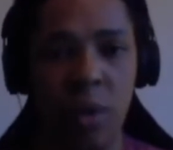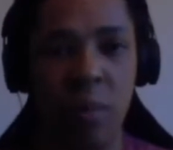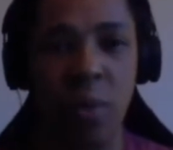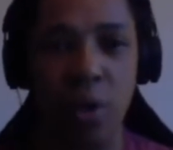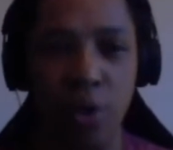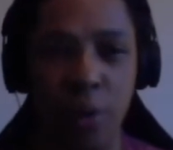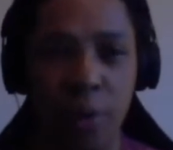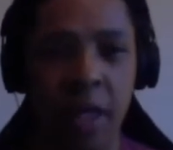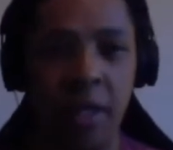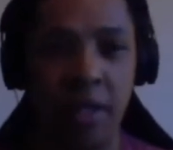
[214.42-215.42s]
a more
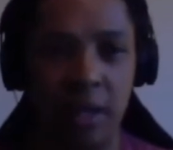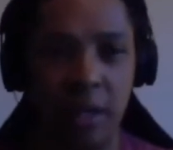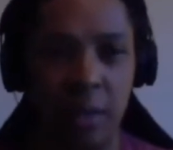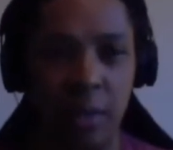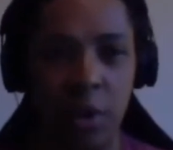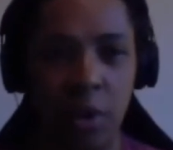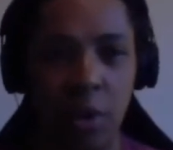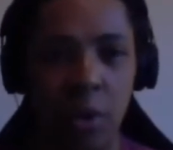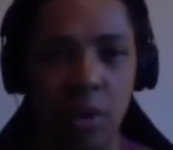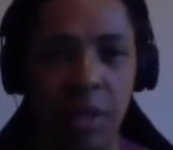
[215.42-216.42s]
humane system,
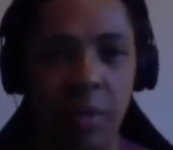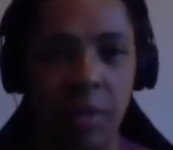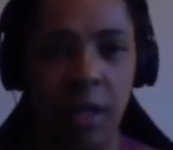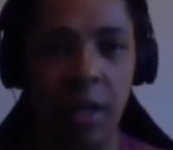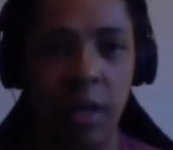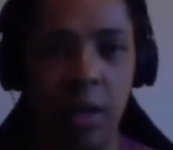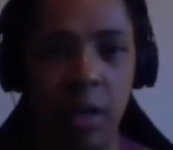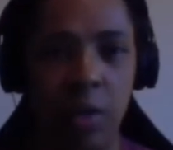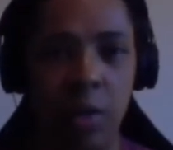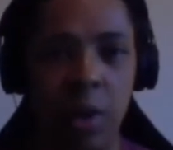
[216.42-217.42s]
something
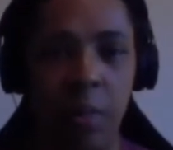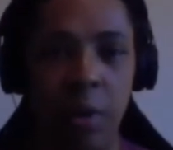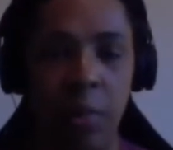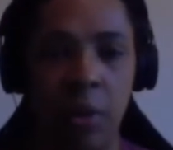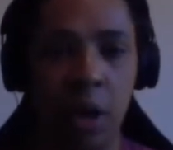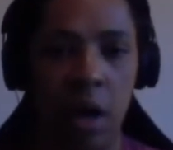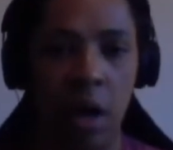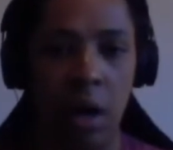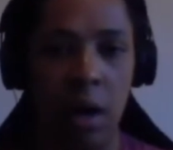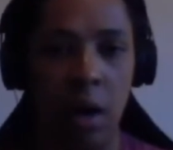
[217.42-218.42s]
where people
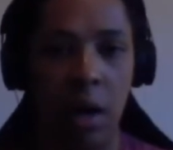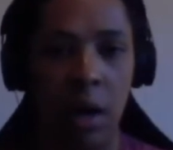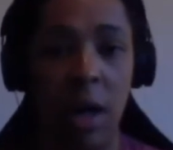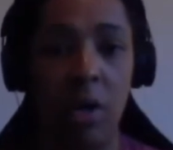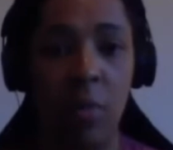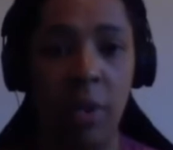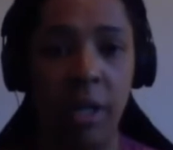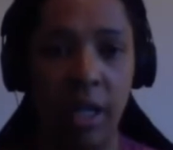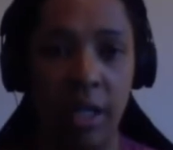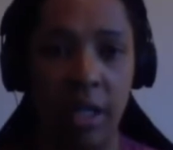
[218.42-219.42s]
are
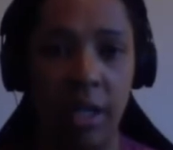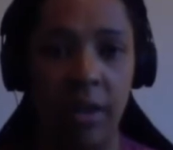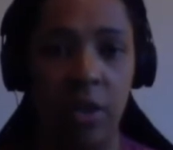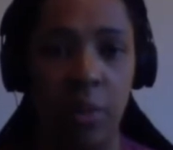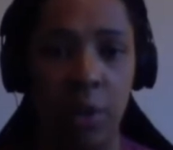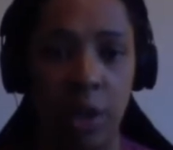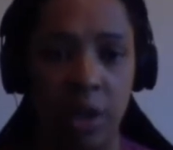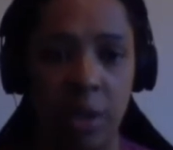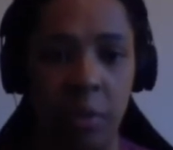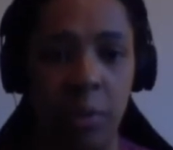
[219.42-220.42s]
accommodated in the
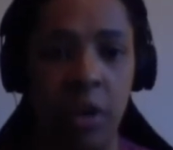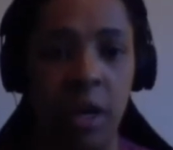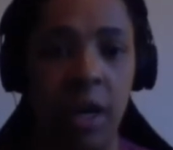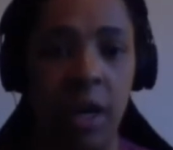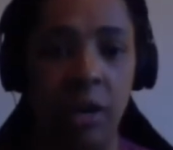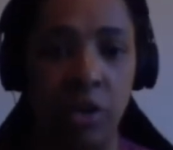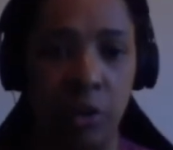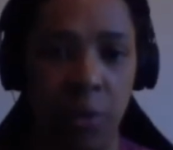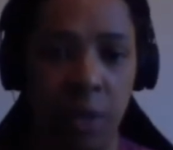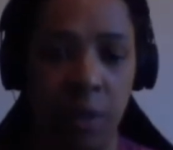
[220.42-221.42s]
community, people are allowed
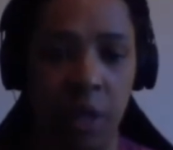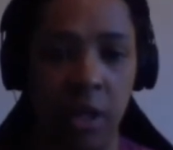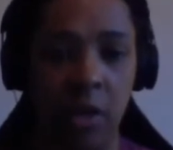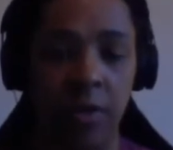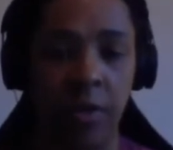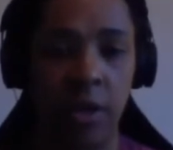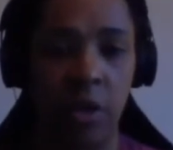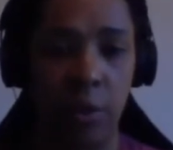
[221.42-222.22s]
to be a part of their